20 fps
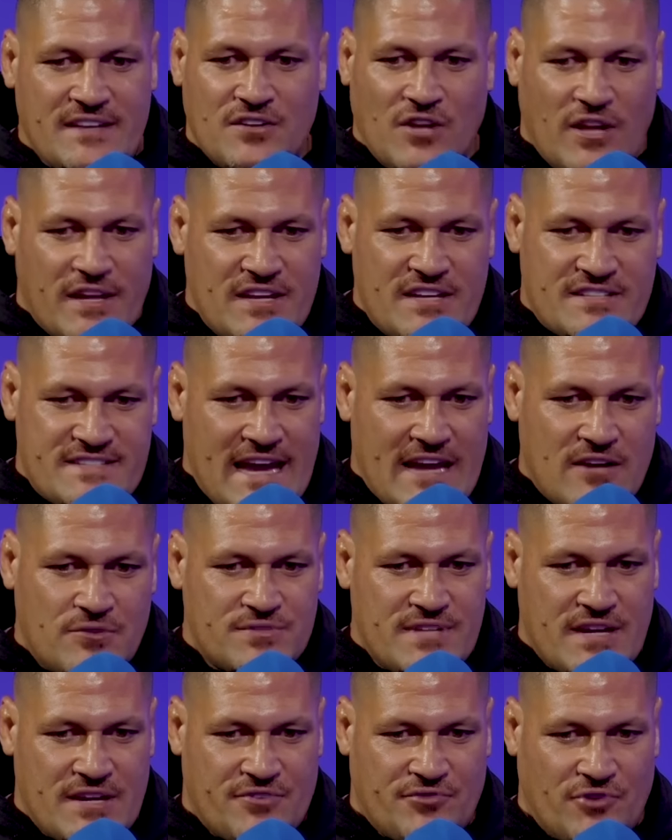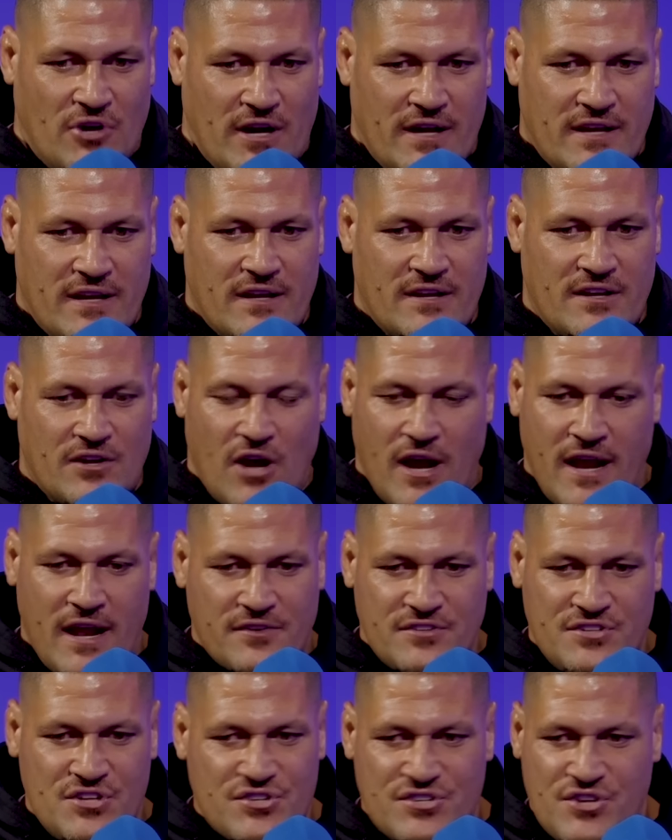like your tackle tech right. All
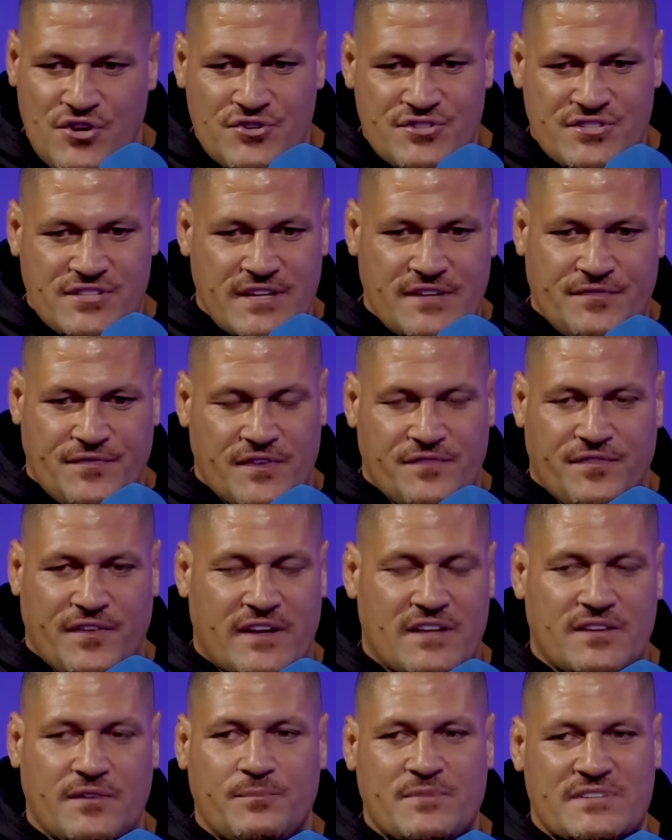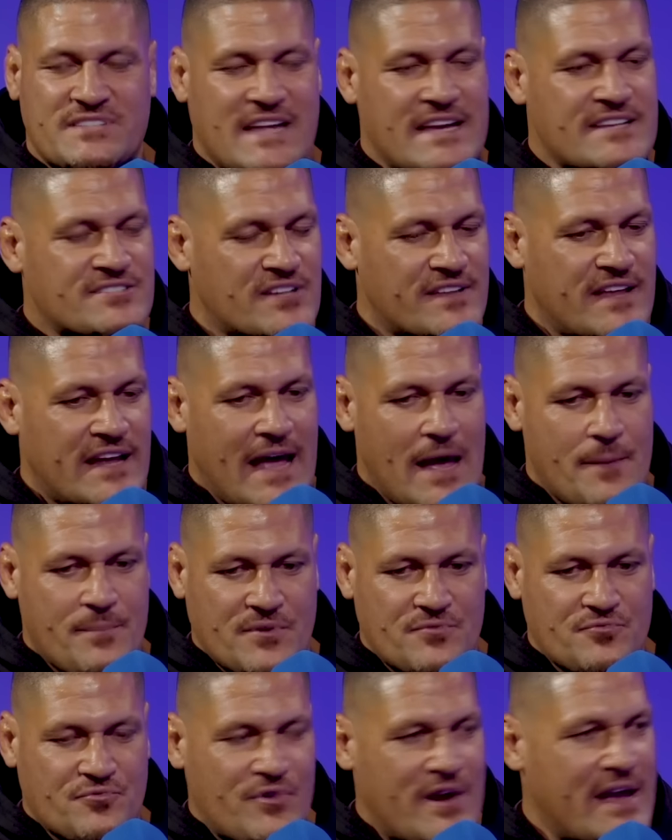right. Usually, mistakes like that
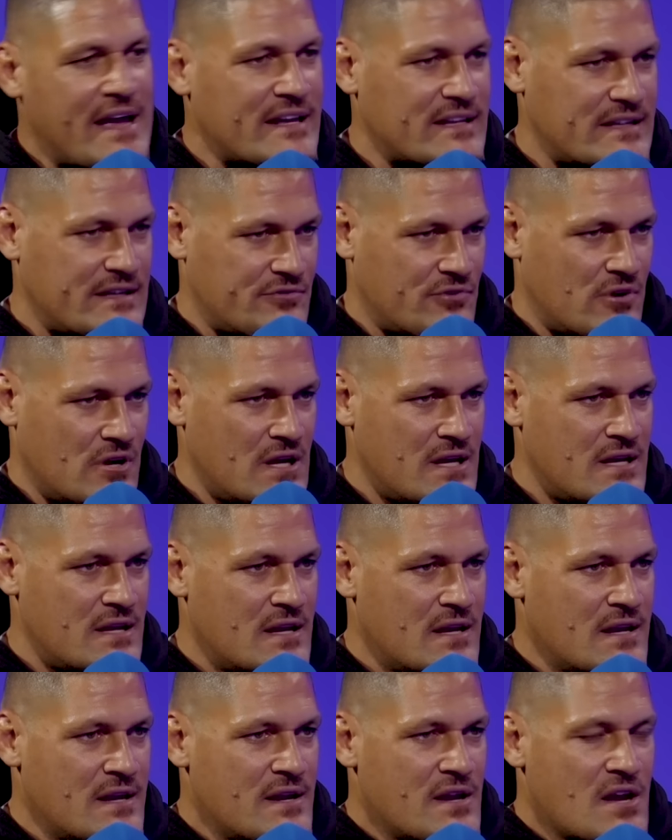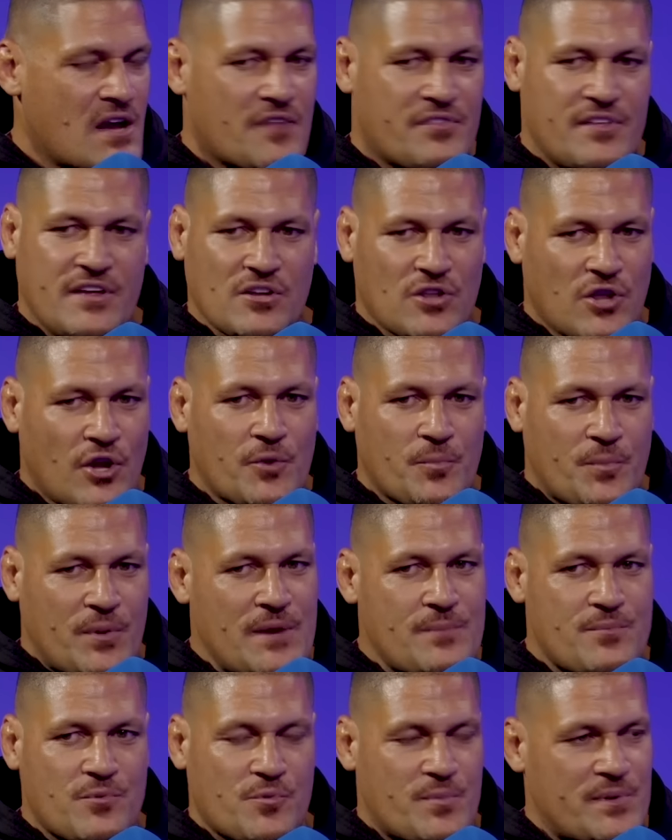happen rarely, right? I think a lot of
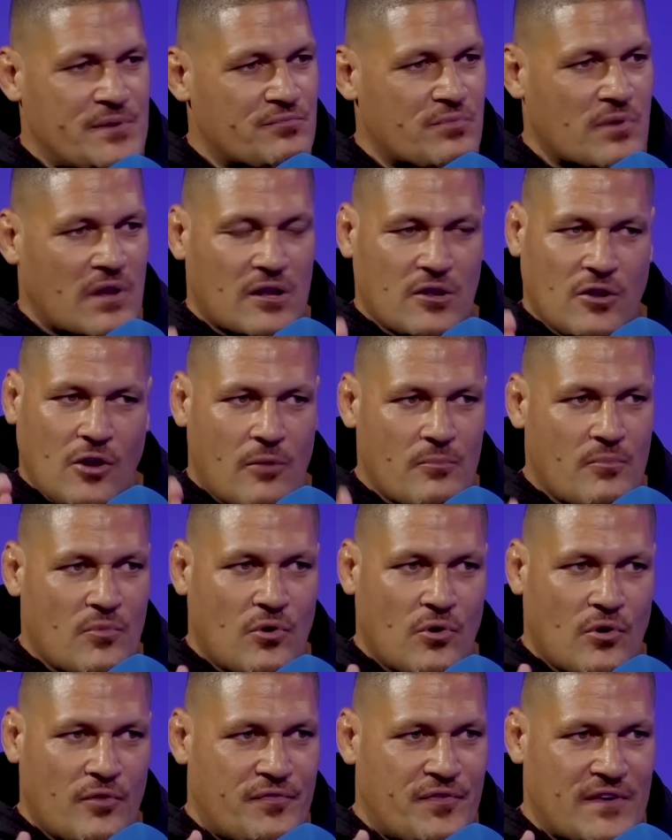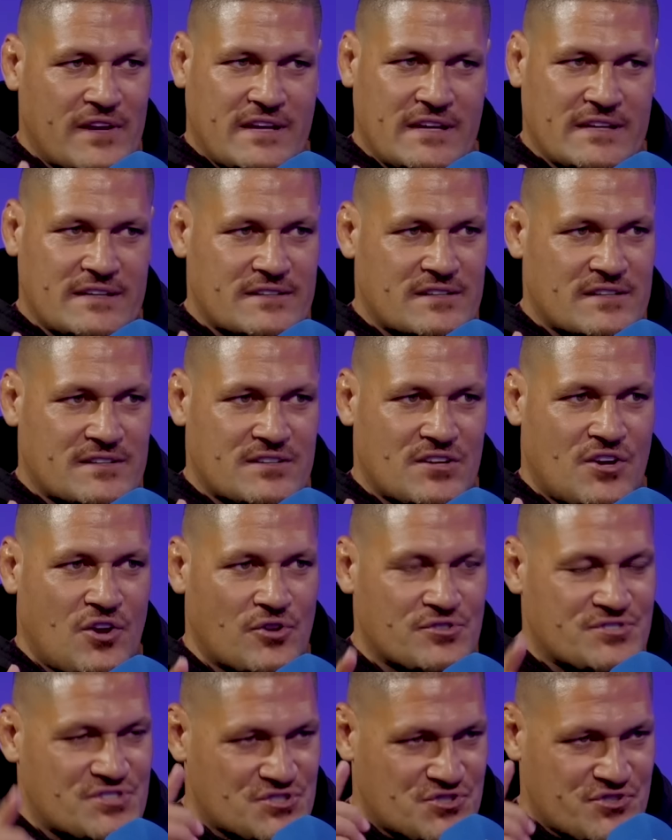people will be a lot more fucking
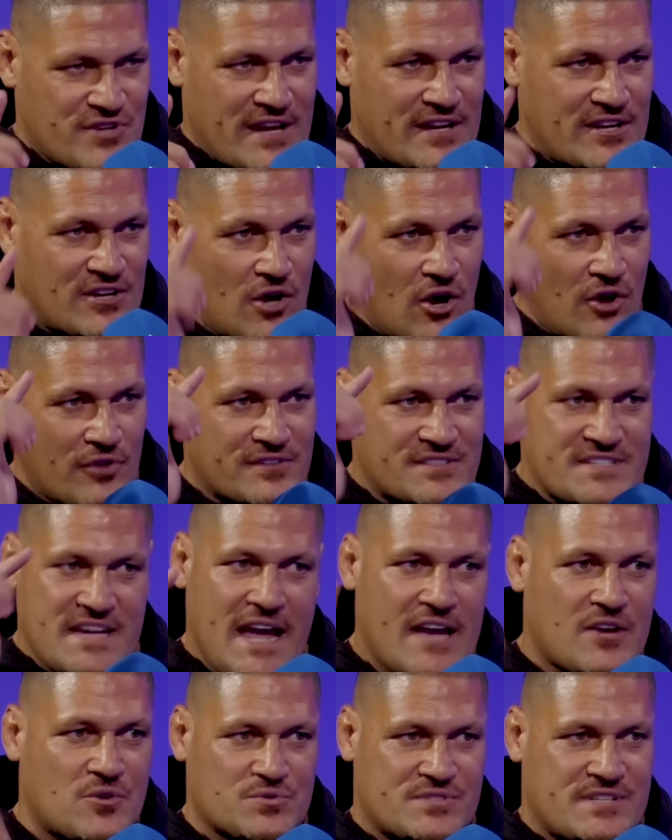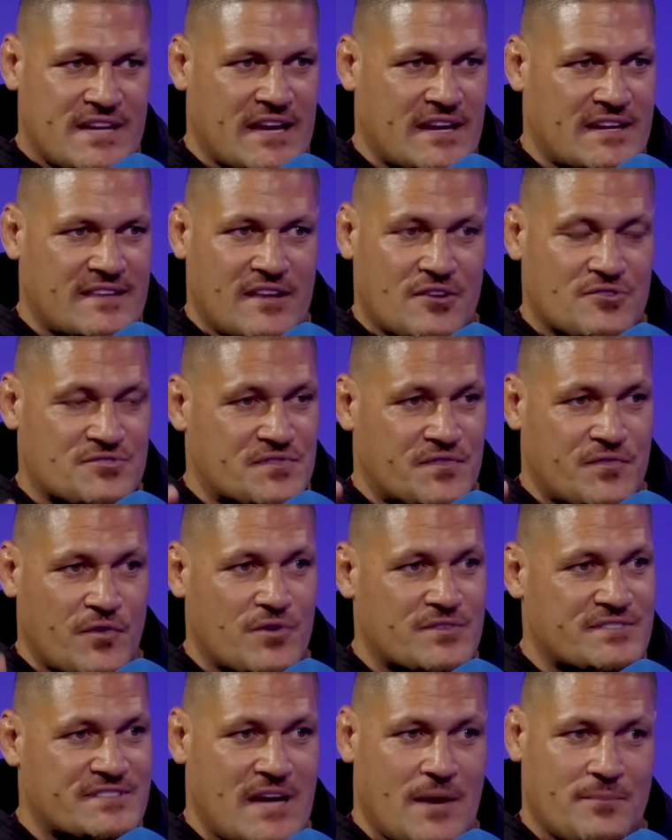concentrated on tackle tech in those
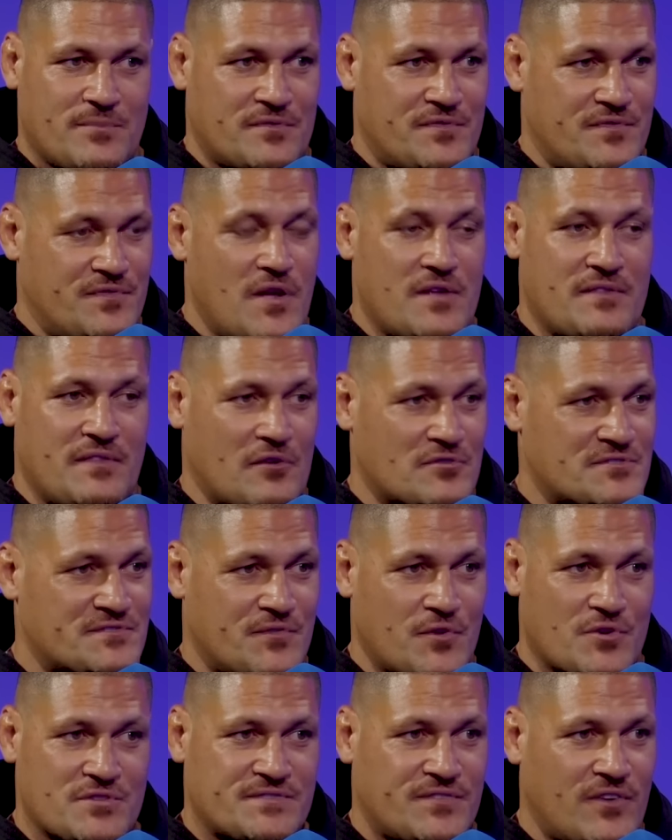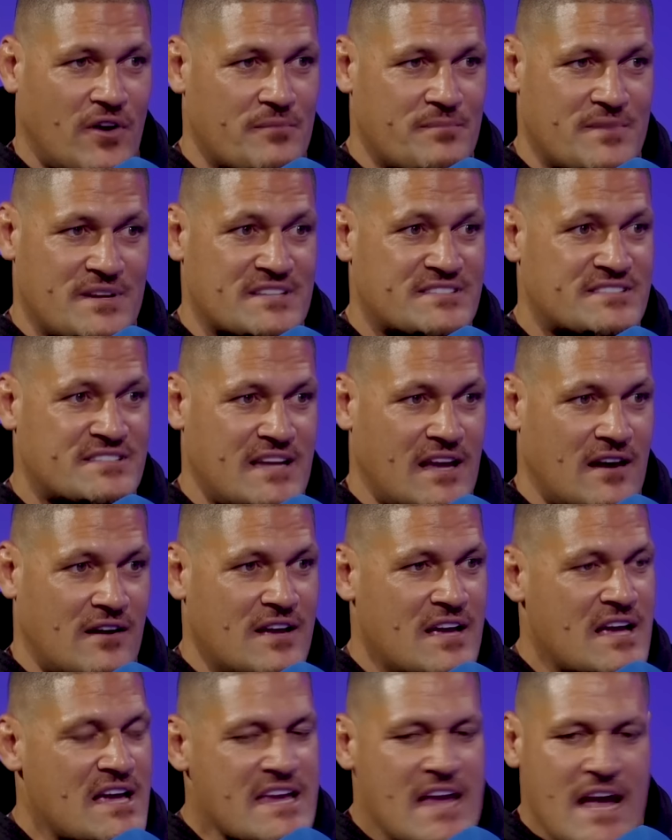first couple of in those first 5 minutes. Now
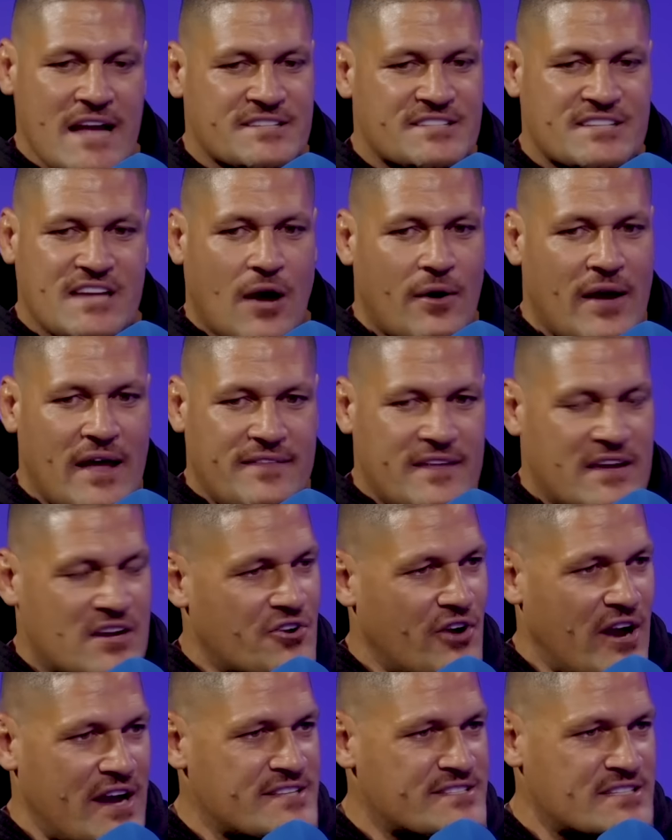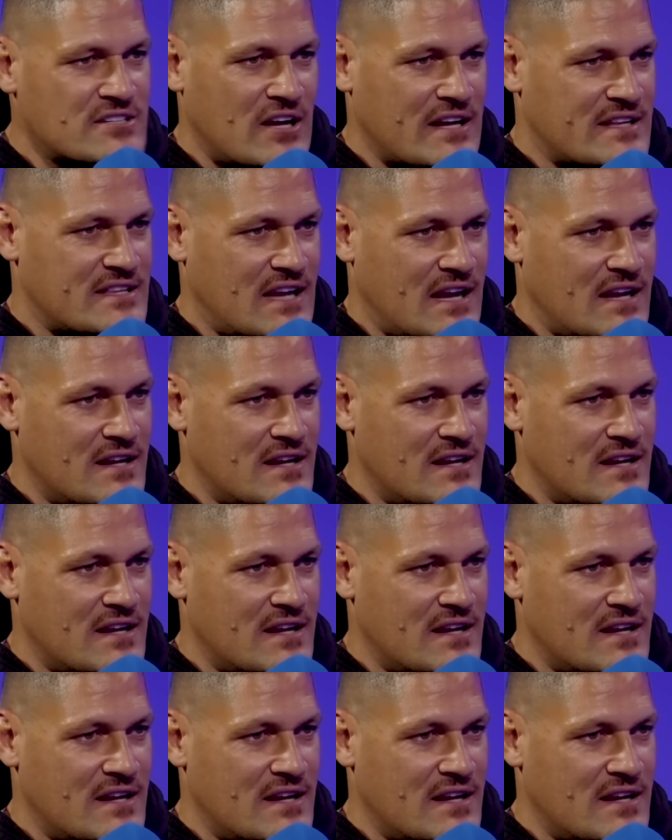you can't just go out there crazy like that.